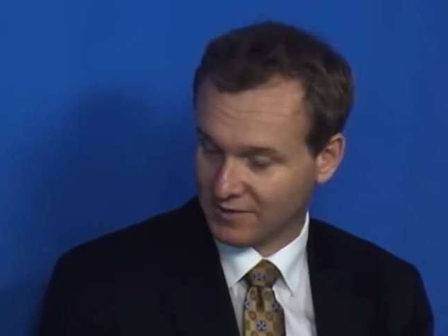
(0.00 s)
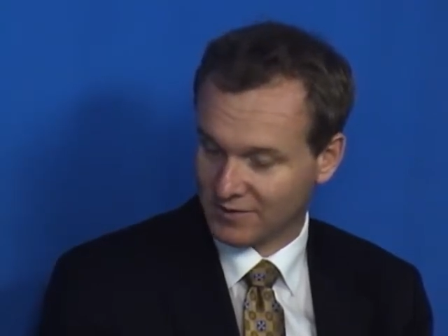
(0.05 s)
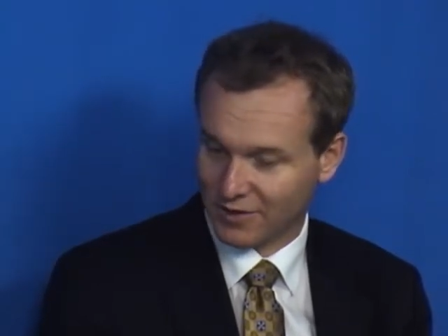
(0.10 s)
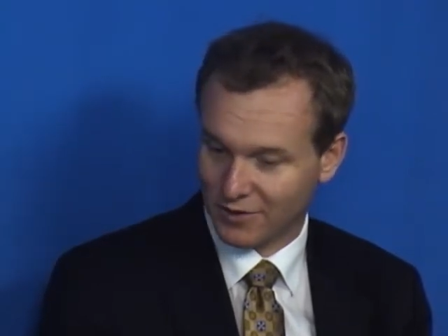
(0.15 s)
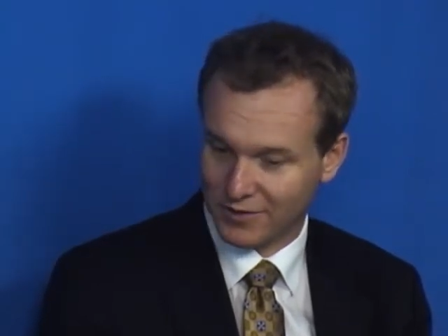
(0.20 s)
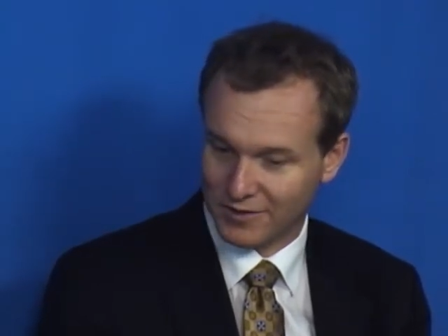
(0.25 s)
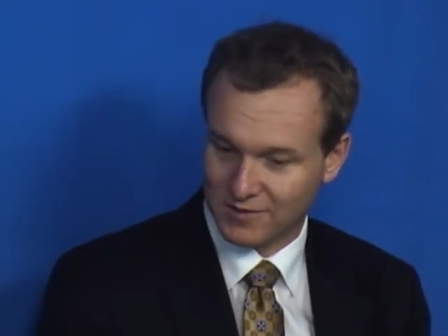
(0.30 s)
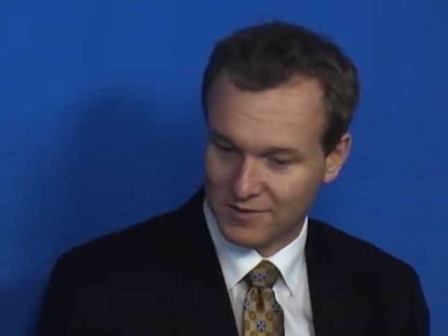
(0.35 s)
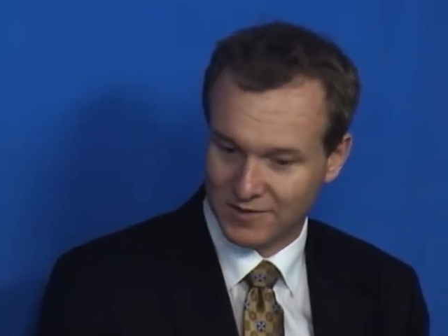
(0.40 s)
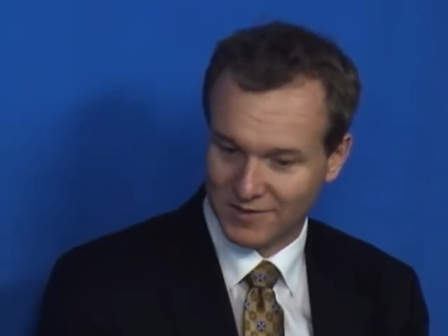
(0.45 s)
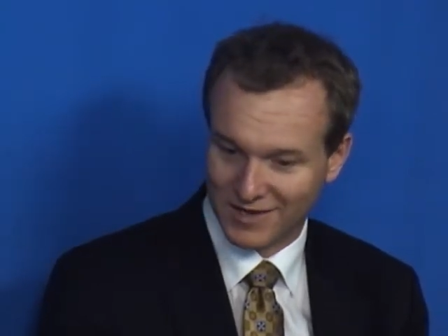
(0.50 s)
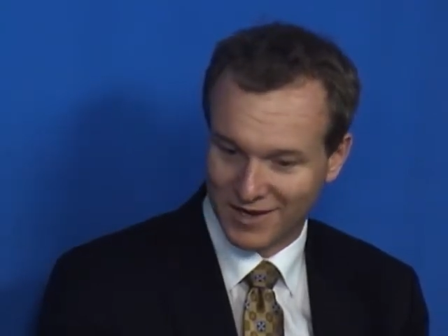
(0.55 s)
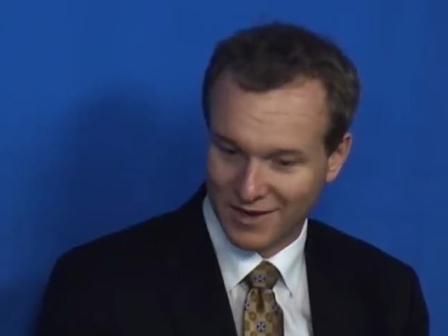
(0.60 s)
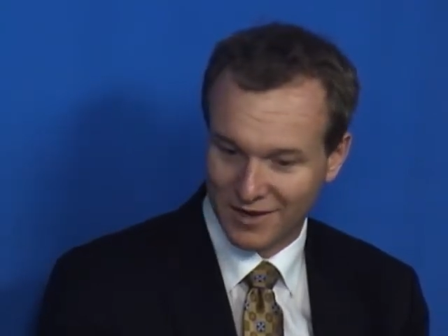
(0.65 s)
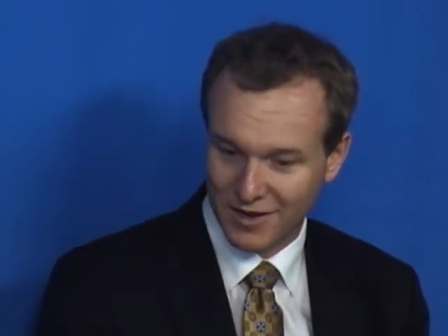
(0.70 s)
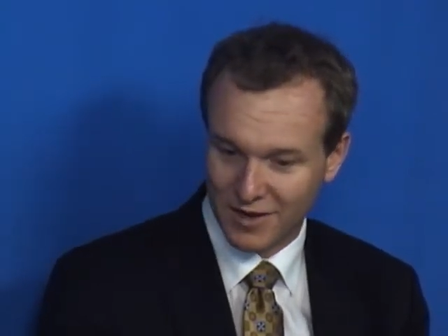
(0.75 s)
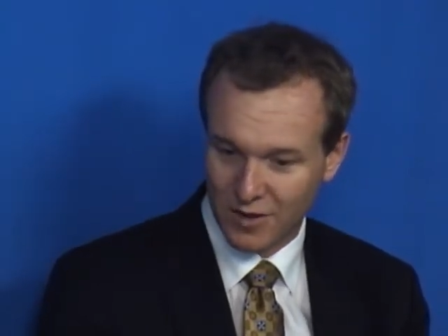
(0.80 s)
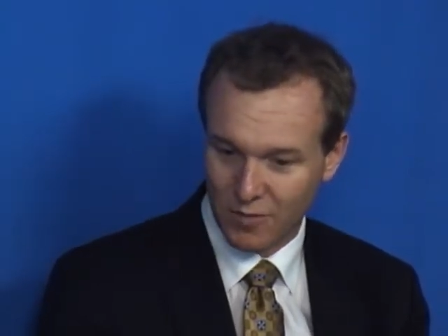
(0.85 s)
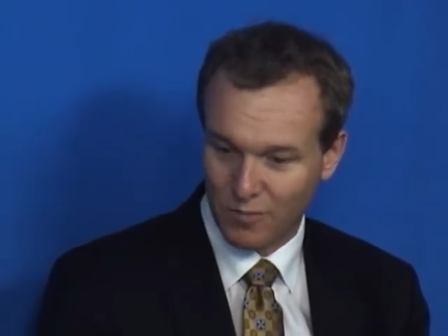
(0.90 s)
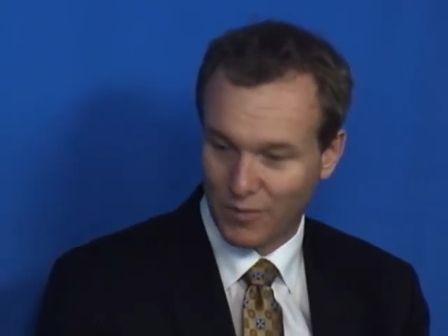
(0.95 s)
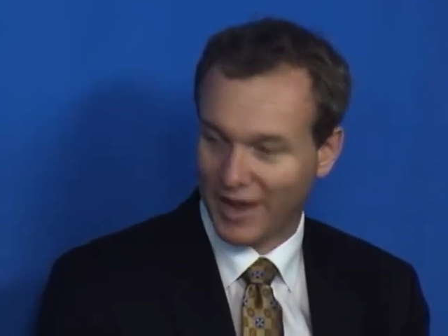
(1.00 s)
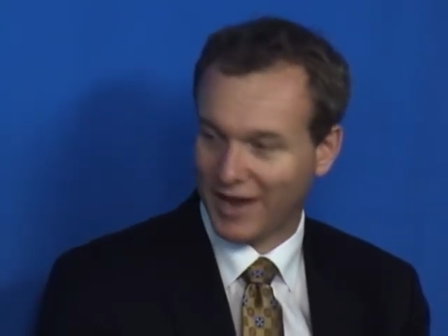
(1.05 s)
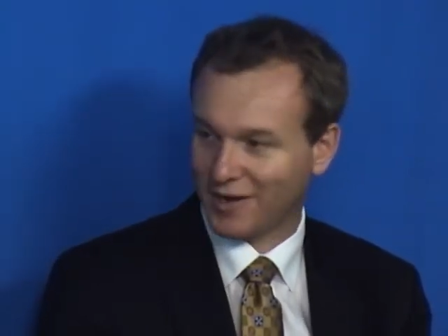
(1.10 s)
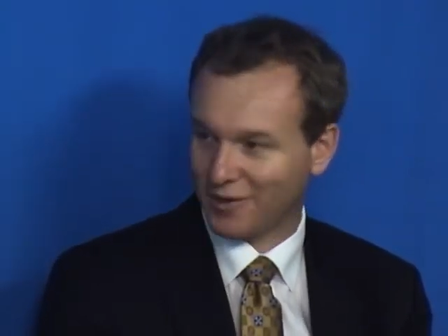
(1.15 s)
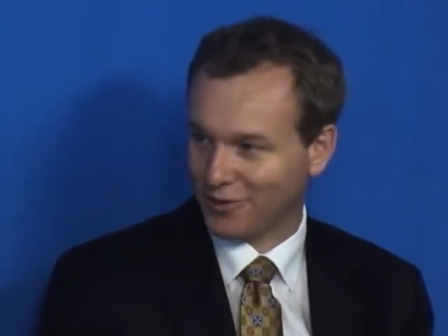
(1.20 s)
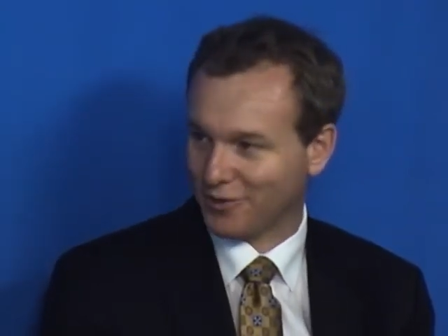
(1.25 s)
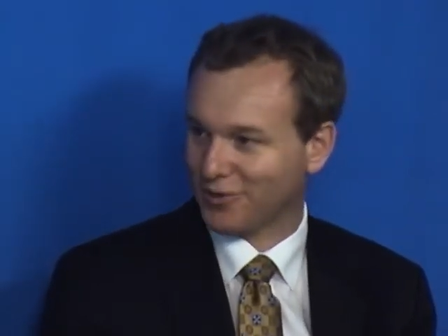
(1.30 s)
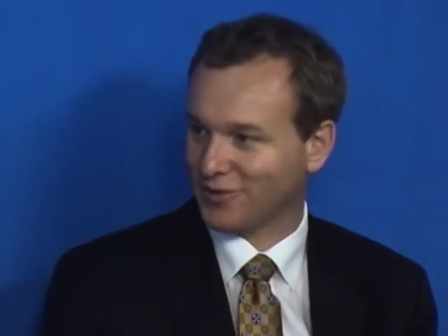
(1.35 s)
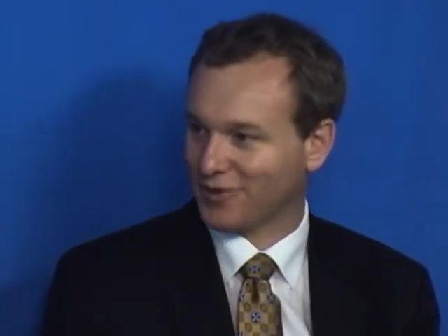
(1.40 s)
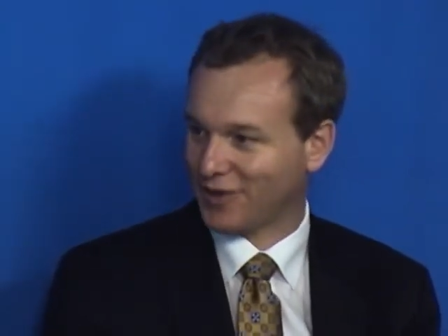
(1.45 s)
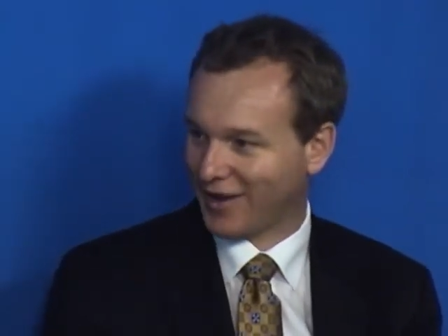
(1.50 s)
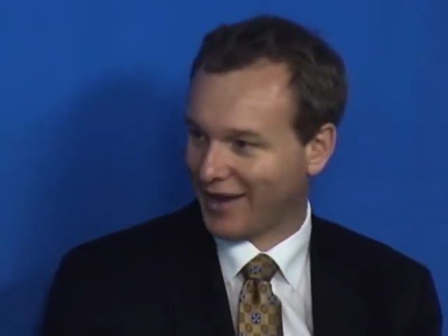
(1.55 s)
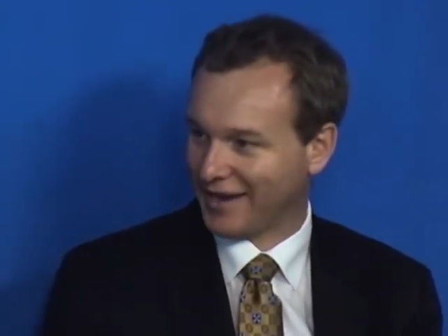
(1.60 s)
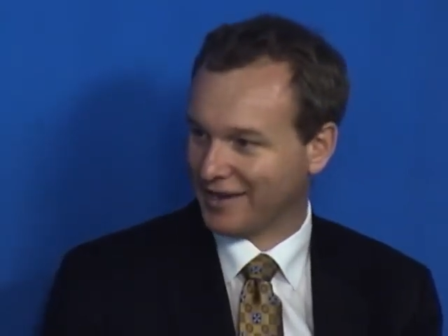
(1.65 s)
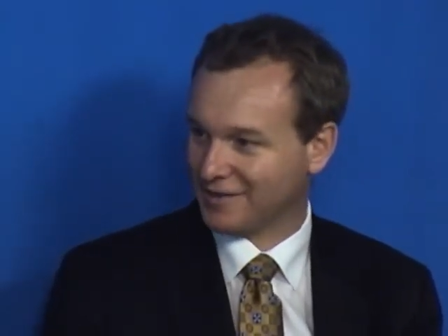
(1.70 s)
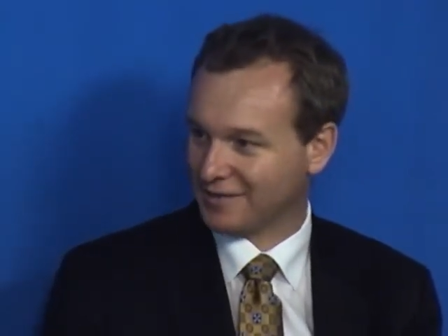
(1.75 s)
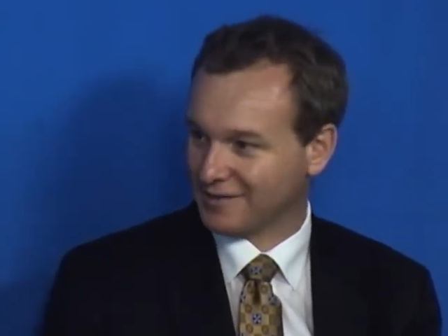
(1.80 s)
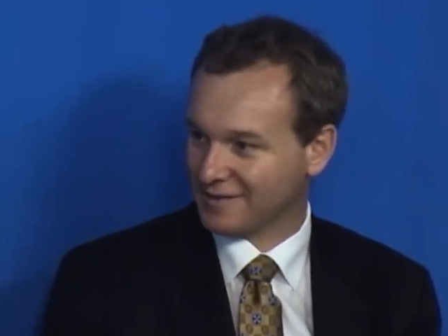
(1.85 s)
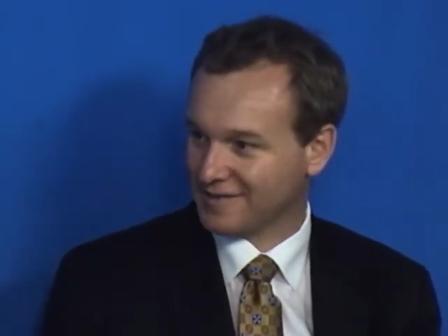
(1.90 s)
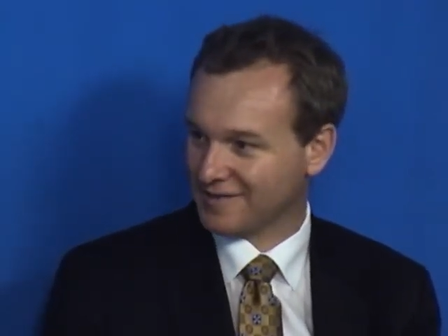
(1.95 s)
So this is a battle of the
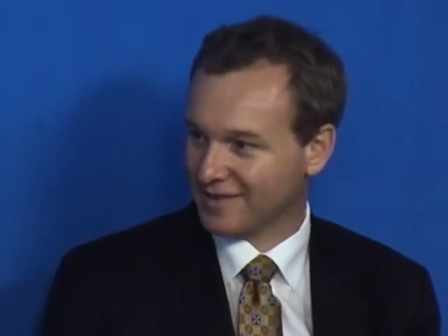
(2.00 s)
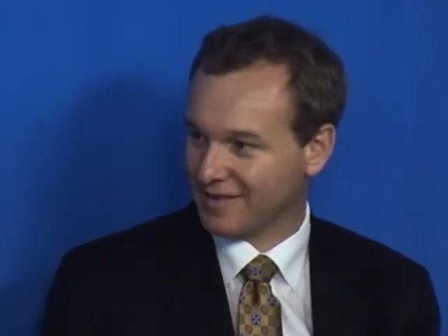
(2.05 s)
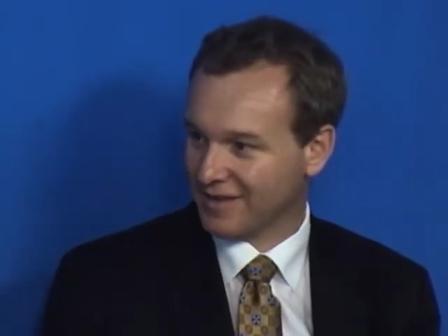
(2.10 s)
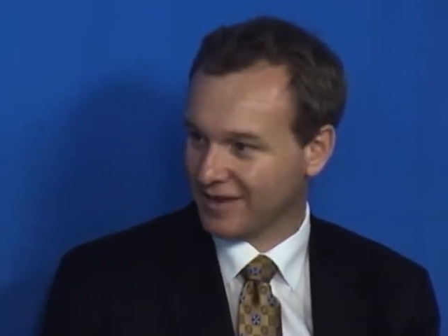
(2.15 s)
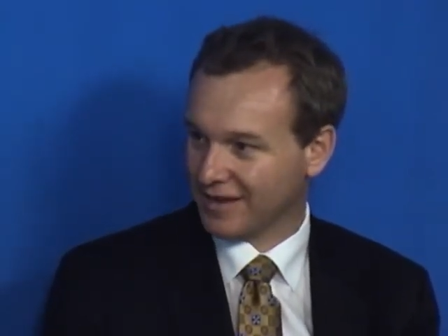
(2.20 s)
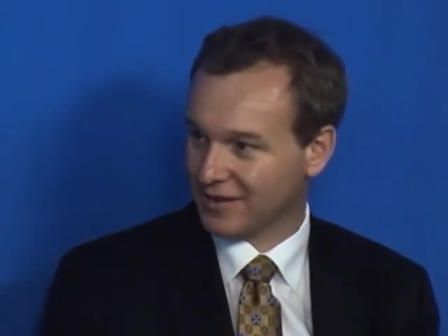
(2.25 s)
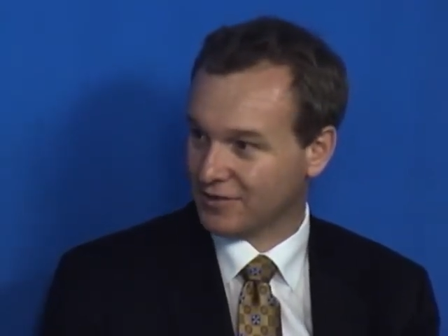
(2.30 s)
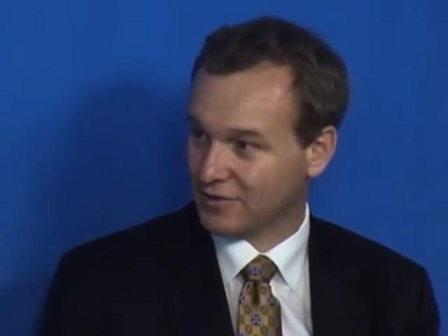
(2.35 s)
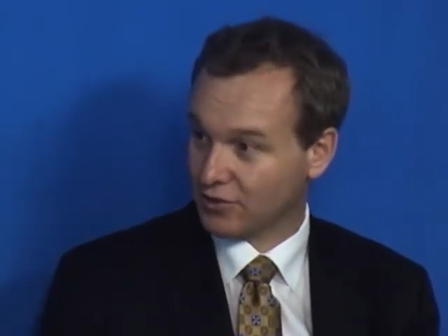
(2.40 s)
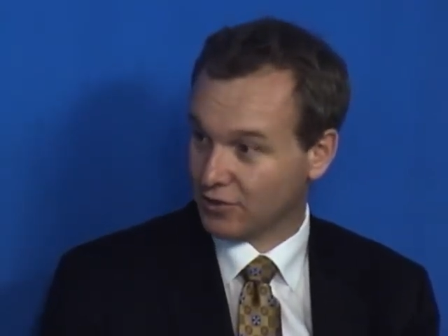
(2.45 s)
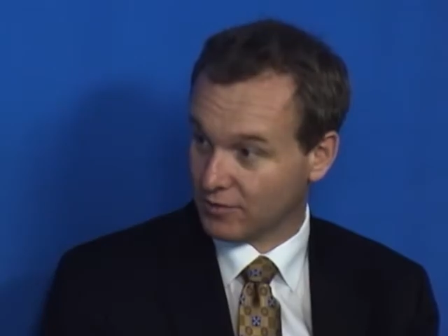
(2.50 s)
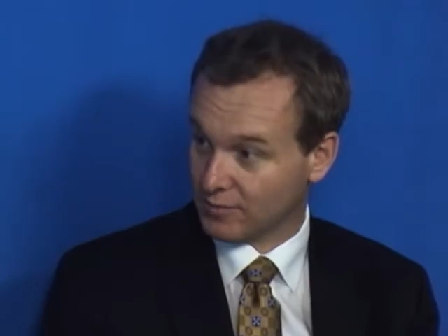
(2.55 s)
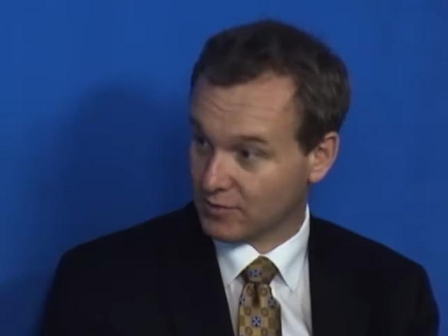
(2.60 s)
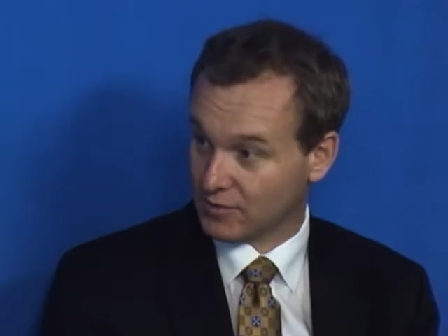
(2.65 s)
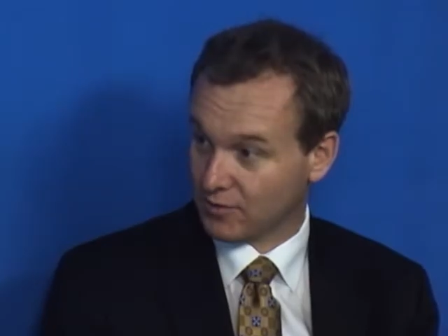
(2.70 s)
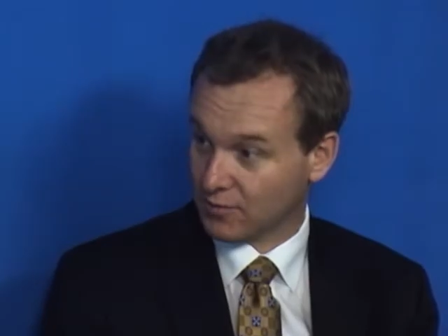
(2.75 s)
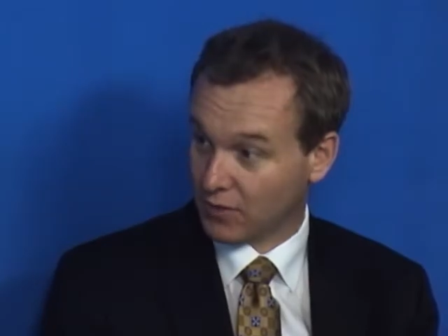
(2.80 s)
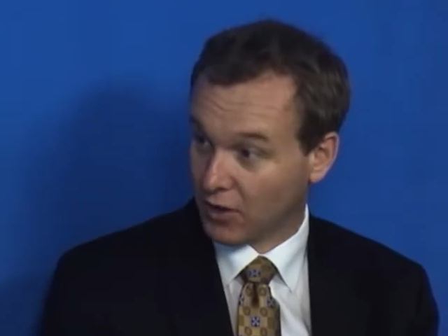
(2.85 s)
titans in terms of